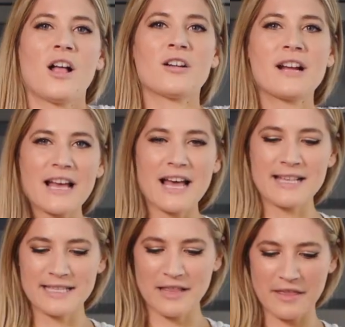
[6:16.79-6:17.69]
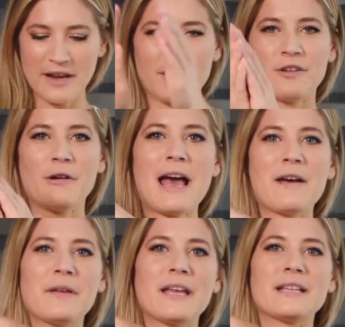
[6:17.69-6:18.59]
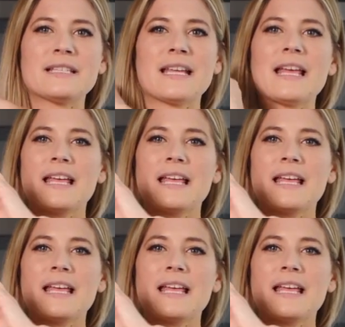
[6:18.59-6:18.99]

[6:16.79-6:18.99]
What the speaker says: All right, guys, there you have it.